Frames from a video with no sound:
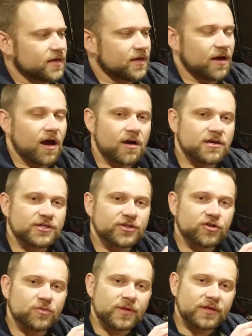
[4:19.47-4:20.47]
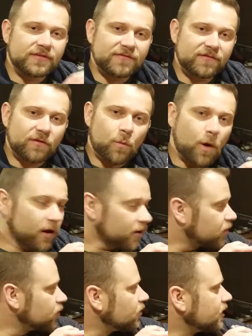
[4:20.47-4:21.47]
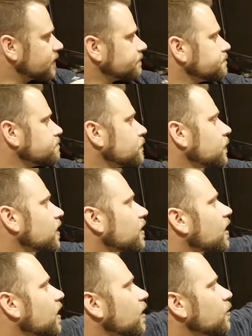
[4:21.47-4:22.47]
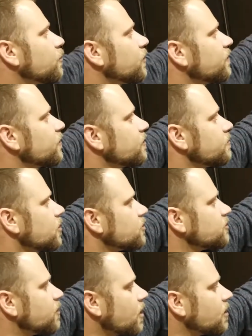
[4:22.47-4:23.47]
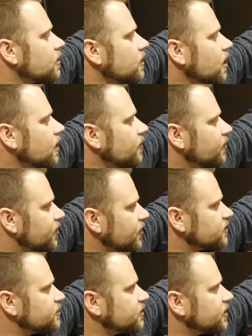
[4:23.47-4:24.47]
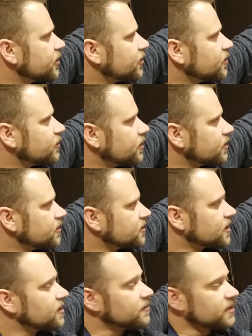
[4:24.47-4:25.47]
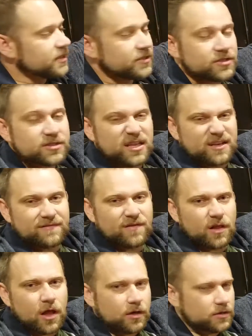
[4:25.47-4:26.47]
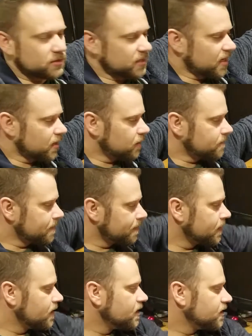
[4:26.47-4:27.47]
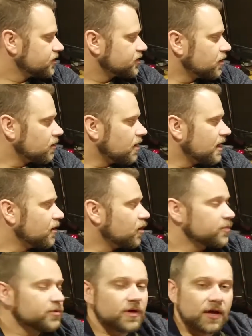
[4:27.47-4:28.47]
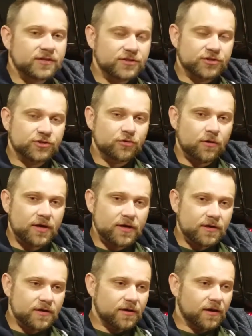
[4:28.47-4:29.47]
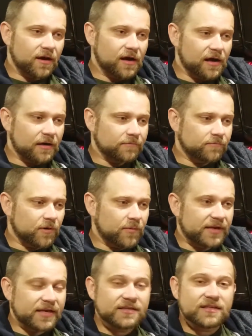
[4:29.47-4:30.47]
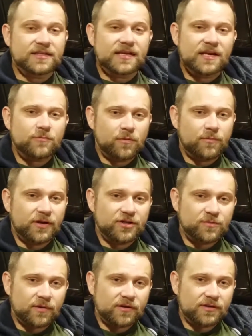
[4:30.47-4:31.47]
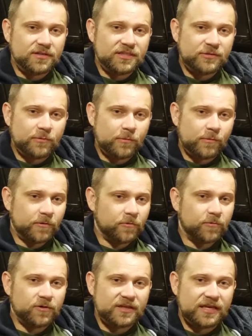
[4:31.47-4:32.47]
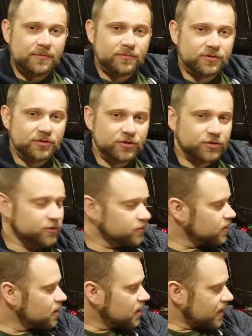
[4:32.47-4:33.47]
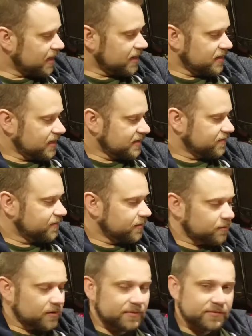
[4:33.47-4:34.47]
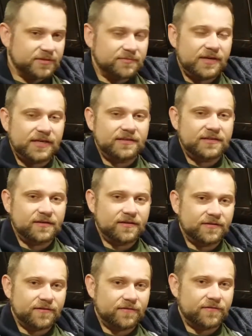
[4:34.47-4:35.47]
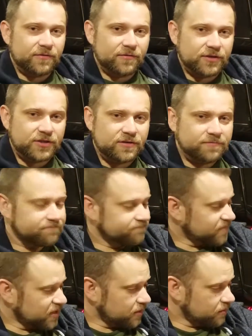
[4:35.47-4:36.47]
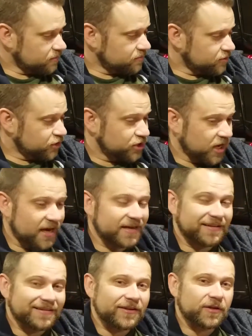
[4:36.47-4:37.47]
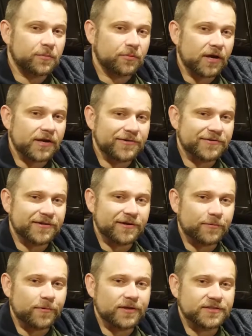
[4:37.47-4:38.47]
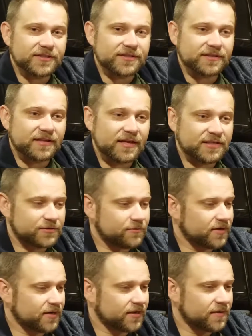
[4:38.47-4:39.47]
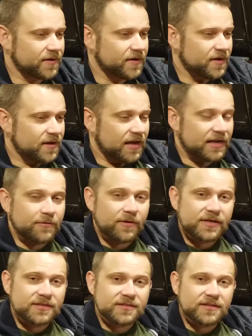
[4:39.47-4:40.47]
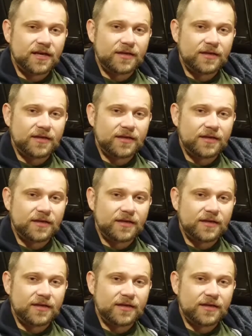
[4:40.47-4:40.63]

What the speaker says: hard tubing for water cooling. But for the most part, this particular build is going to be just like vlog style. So I hope you guys enjoy. When we get to the end, we'll benchmark it and see what we're really able to do, and if we were able to make the Fury, you know, shine a little brighter than it was in the last rig. Anyways,